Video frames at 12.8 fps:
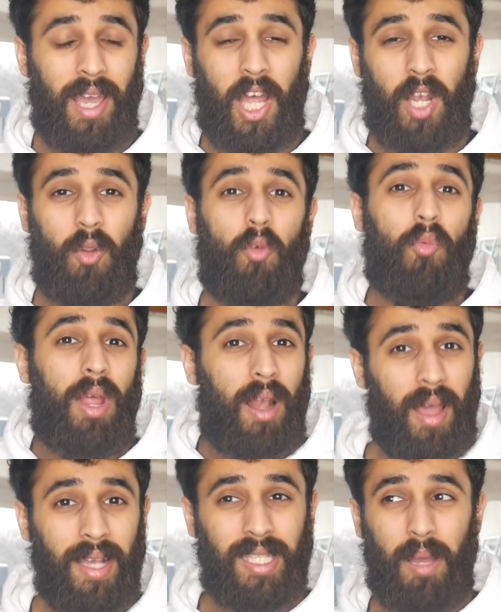and not
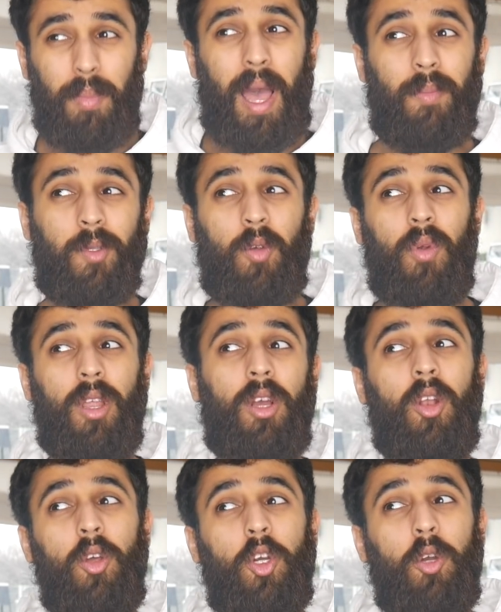realize that perhaps Gorilla
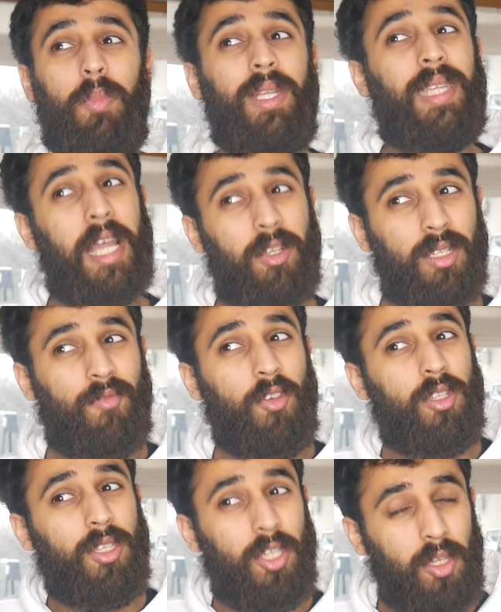Glue could be dangerous for
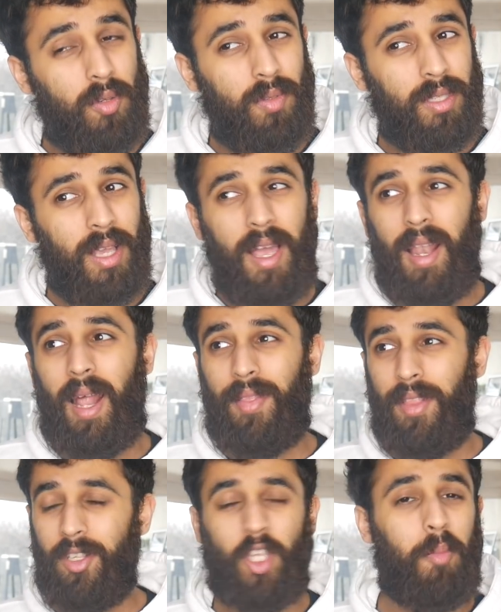you to use?
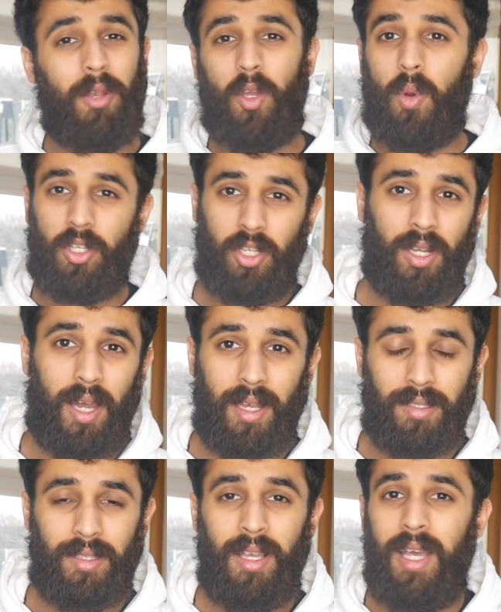Like there's so many questions,
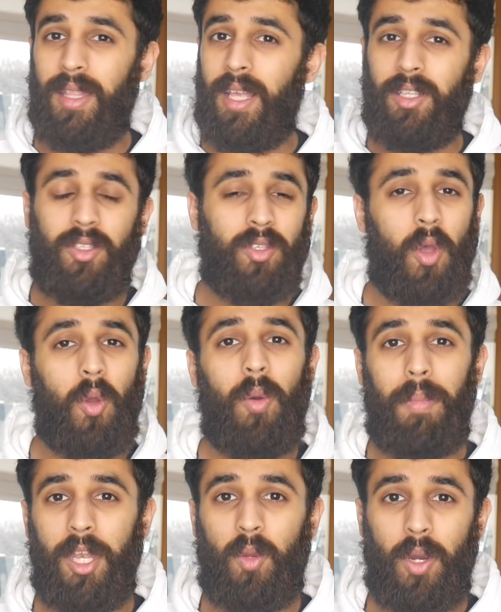guys. There's so
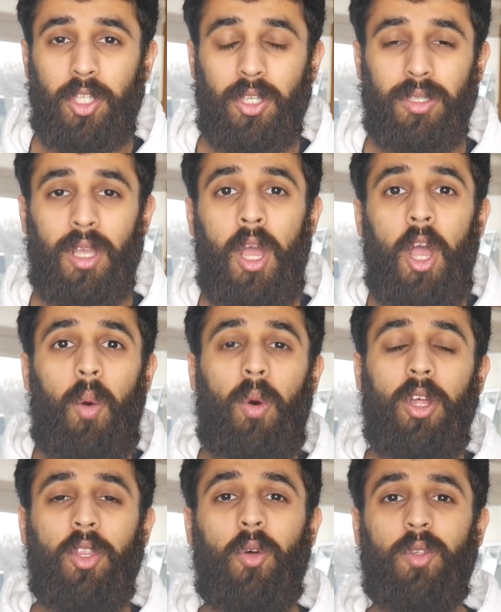many questions.
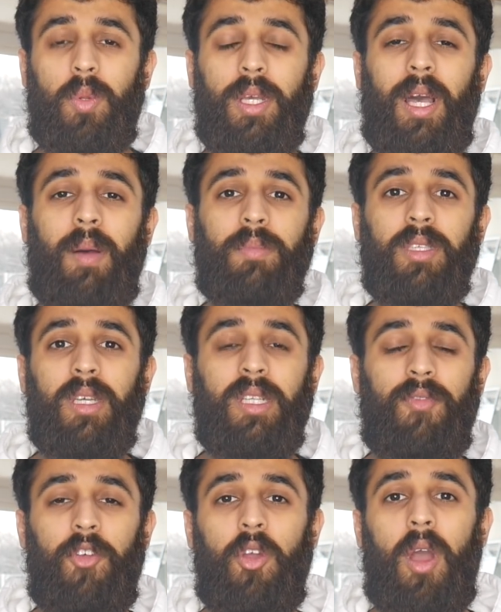What are your thoughts when it comes to the
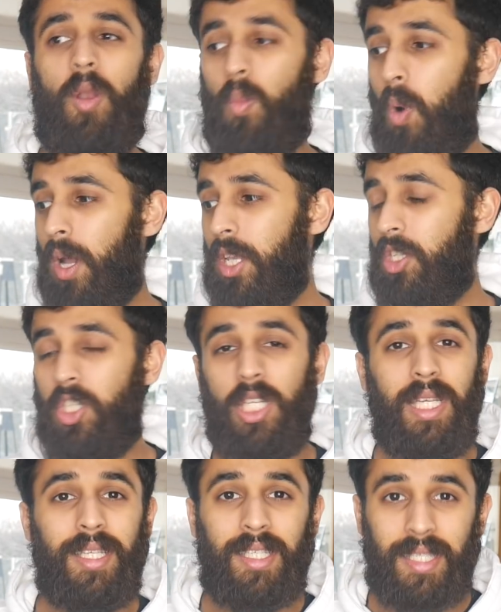interview and what
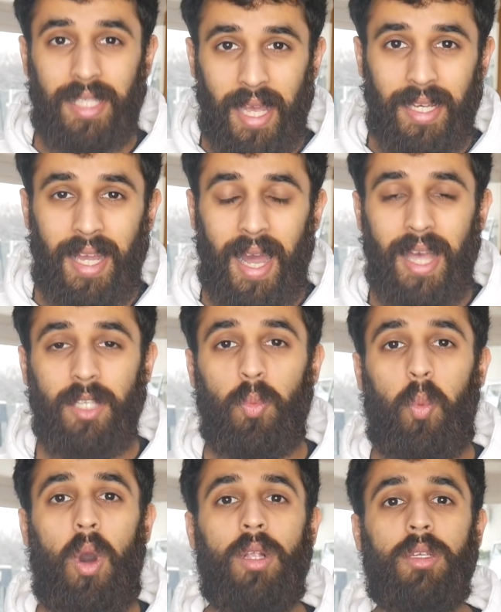she said, guys?
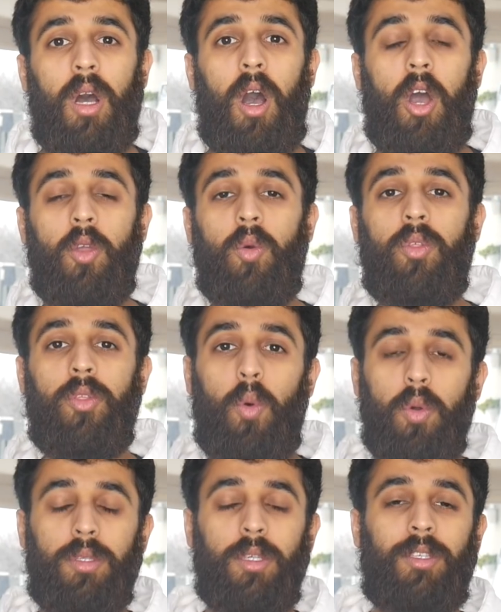What are your
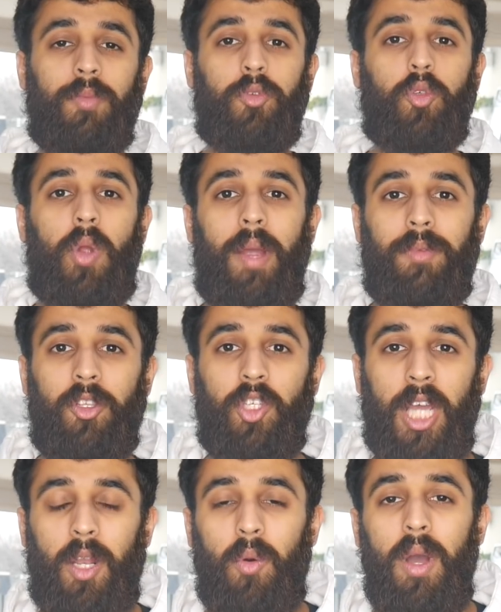thoughts? Subscribe to the
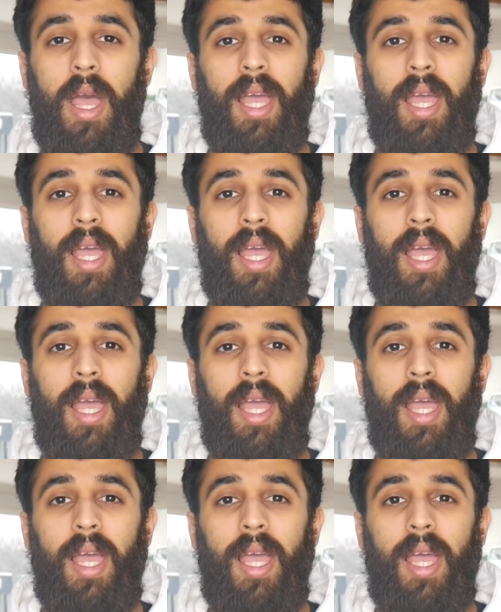channel.